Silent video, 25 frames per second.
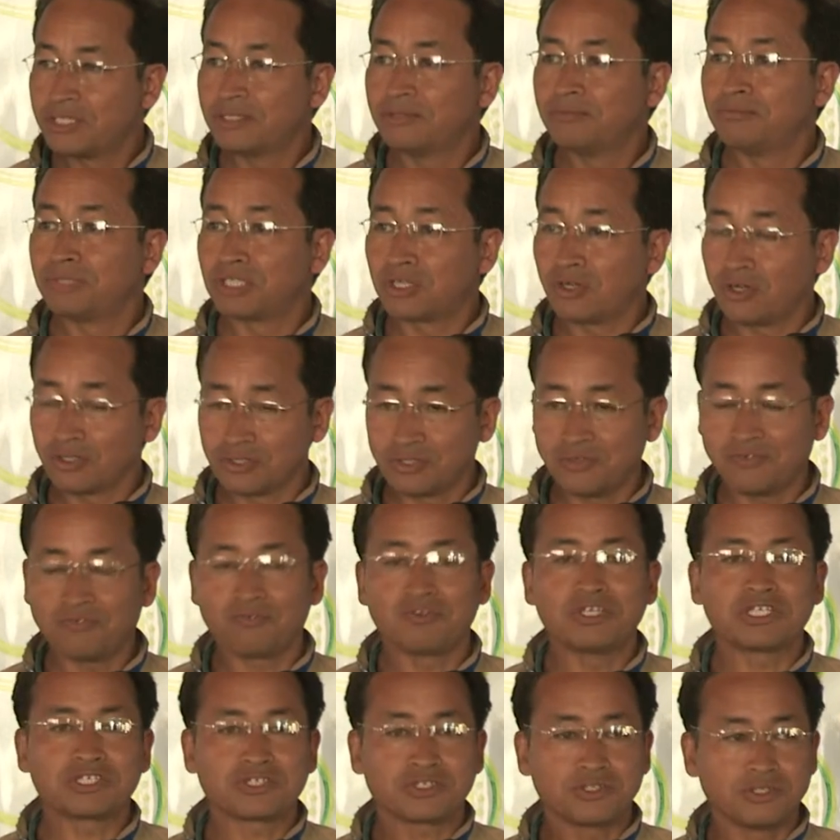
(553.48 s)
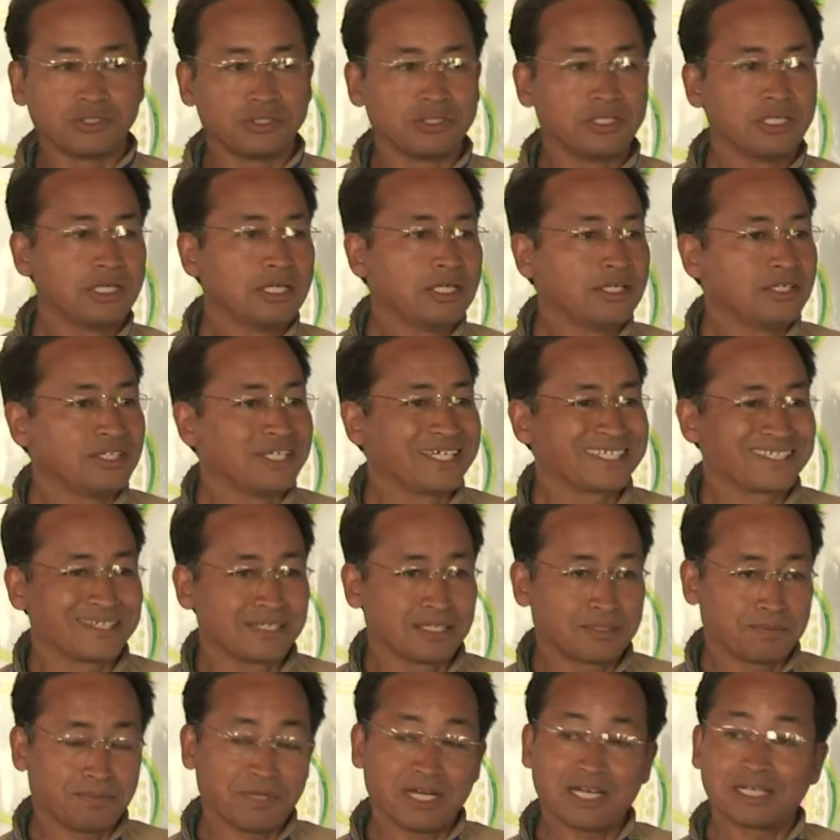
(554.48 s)
because of which the
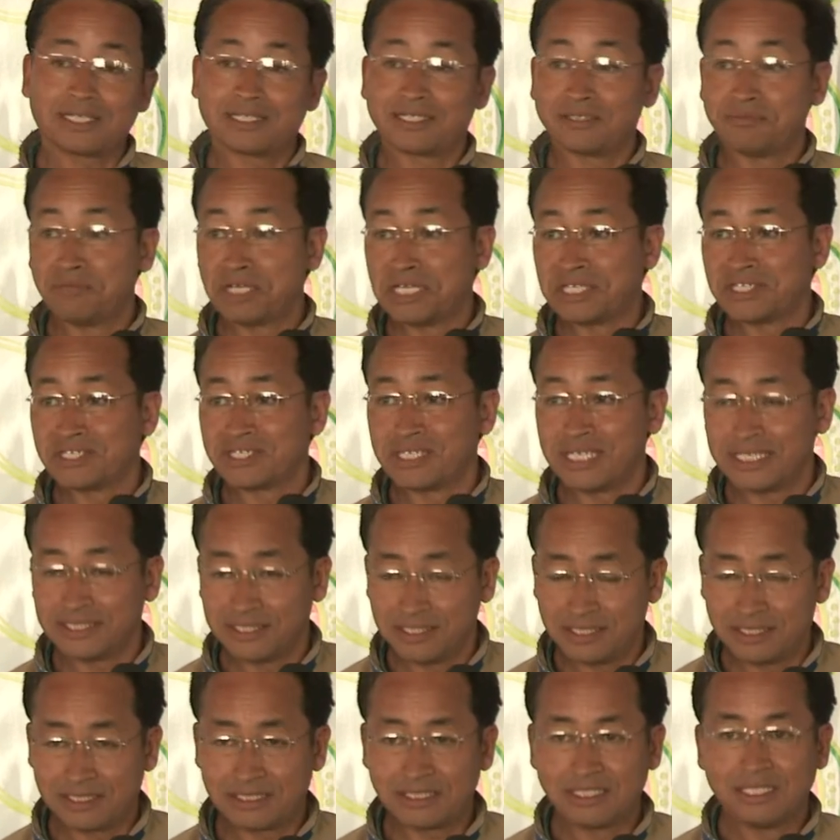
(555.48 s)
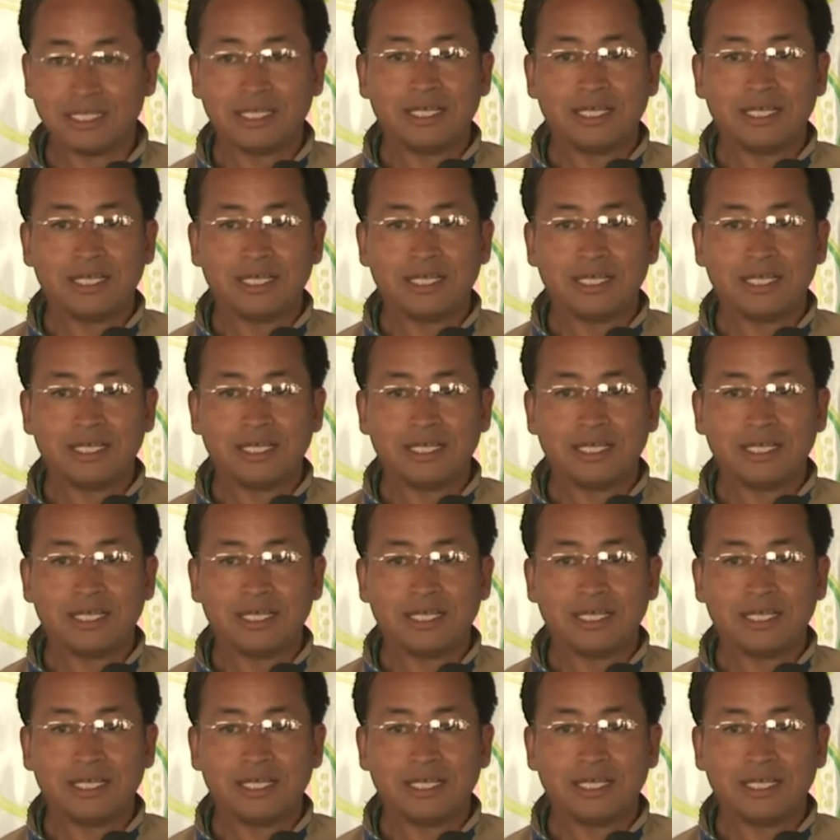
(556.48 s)
desert part remains desert.